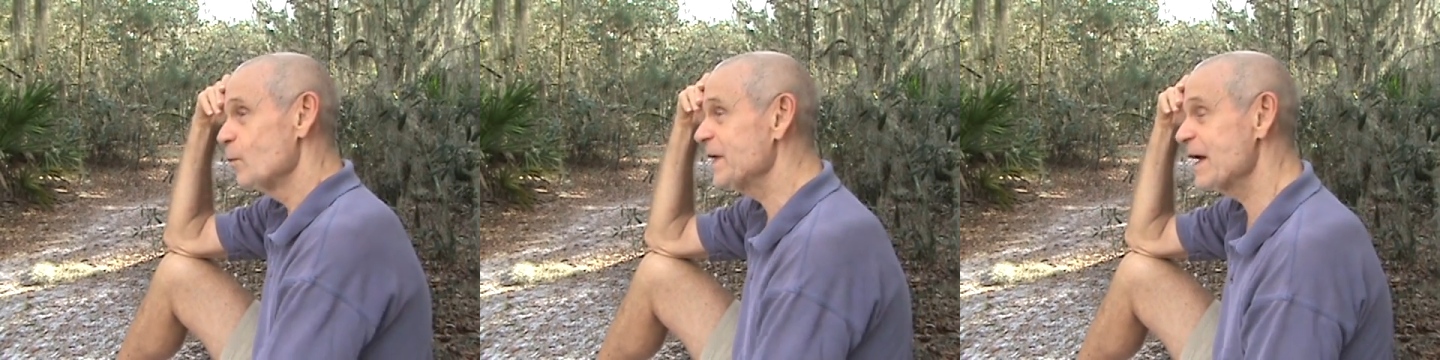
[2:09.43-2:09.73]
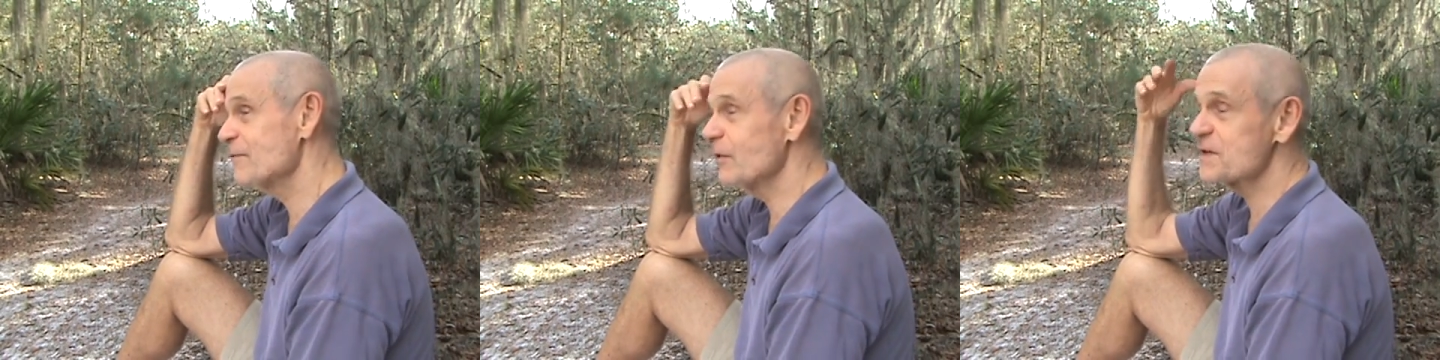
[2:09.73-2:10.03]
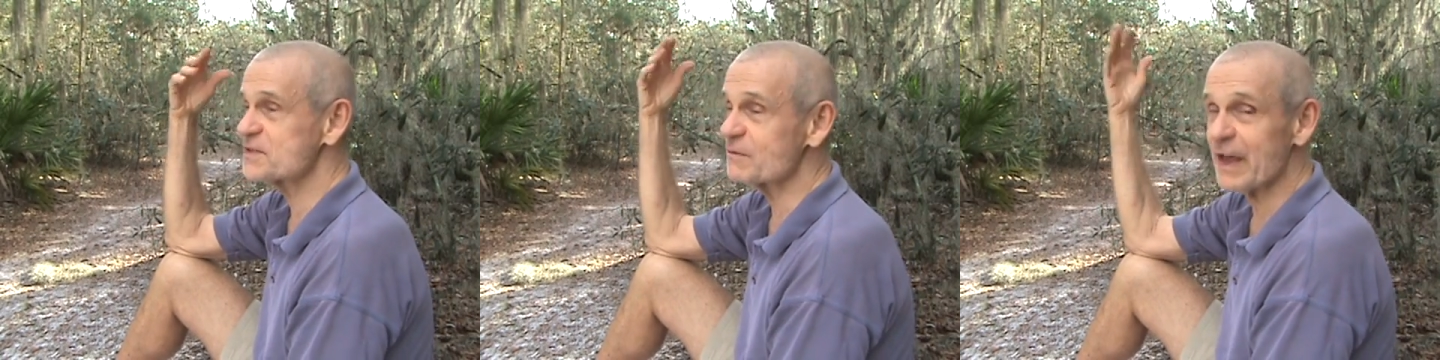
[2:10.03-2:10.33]
We have a
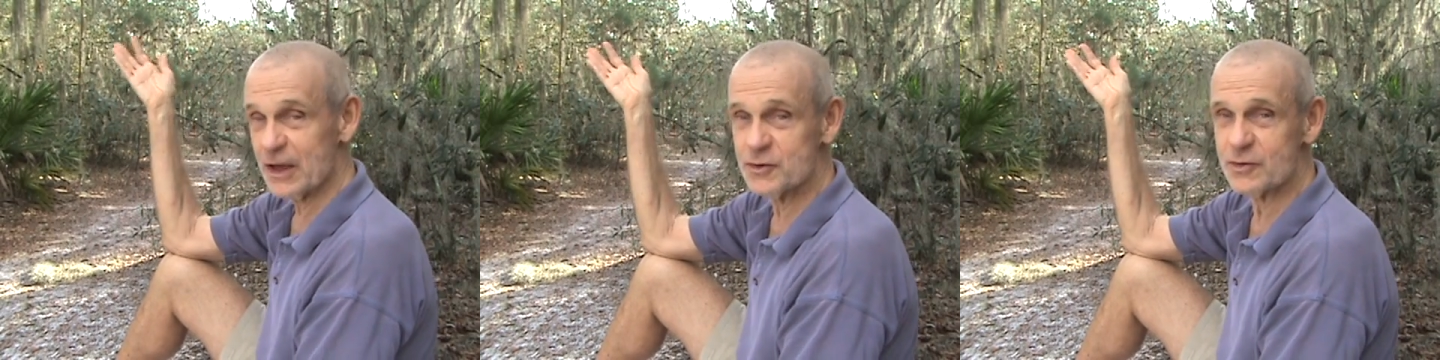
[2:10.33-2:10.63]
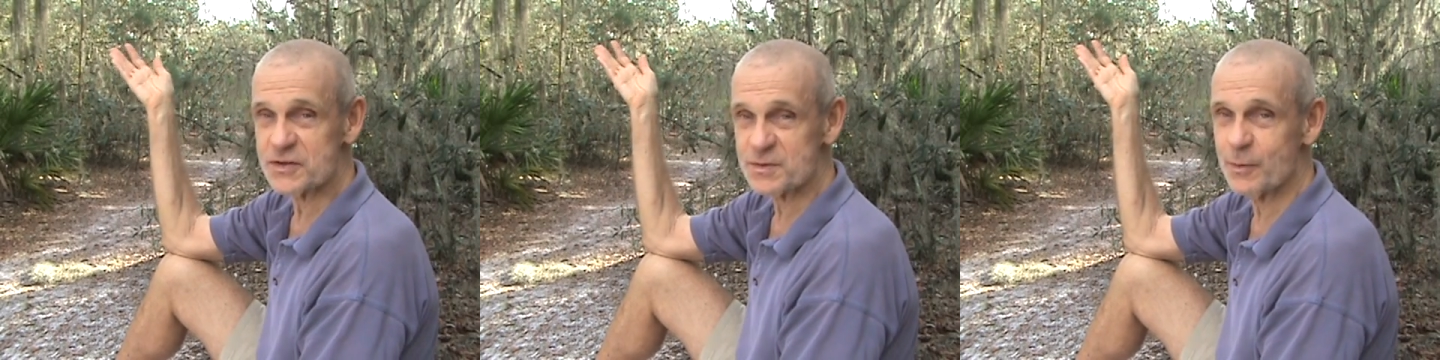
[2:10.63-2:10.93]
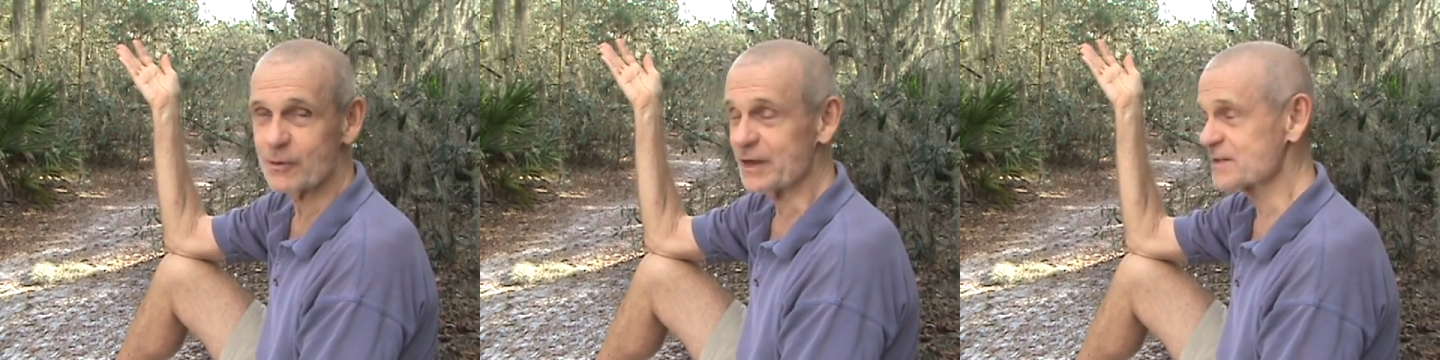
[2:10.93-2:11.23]
list of entrance
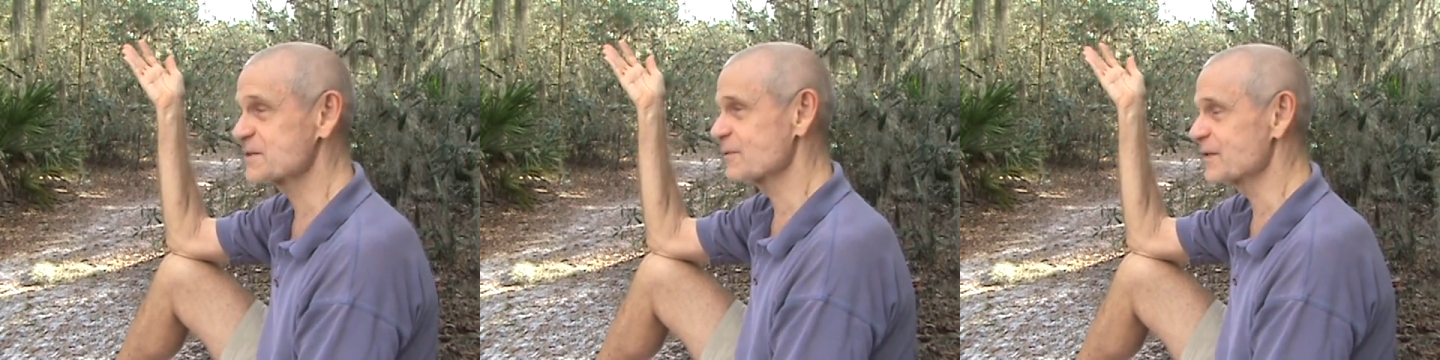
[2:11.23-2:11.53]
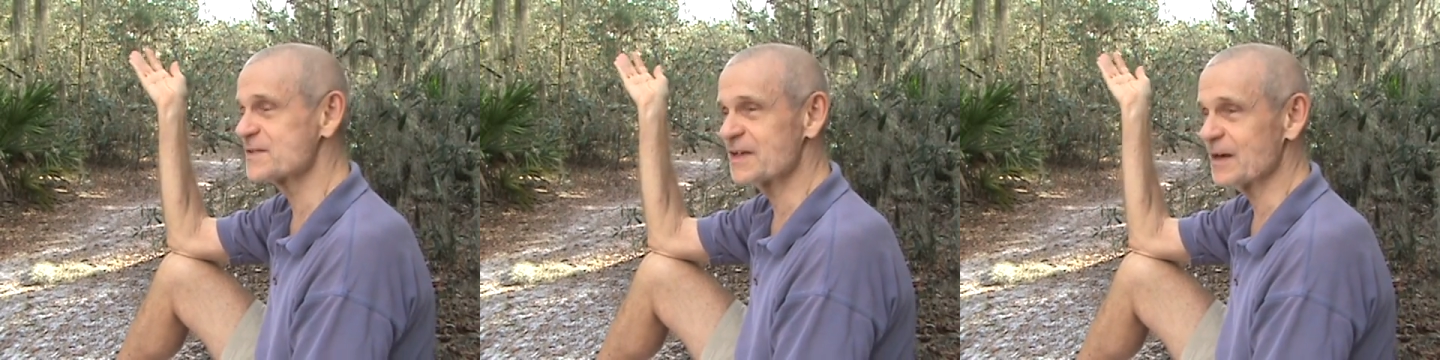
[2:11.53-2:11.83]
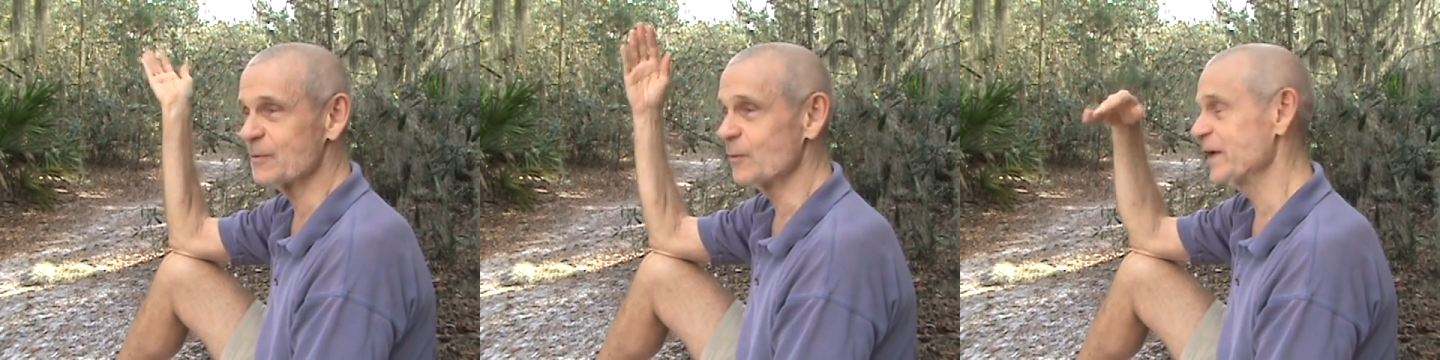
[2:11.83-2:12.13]
points, for example.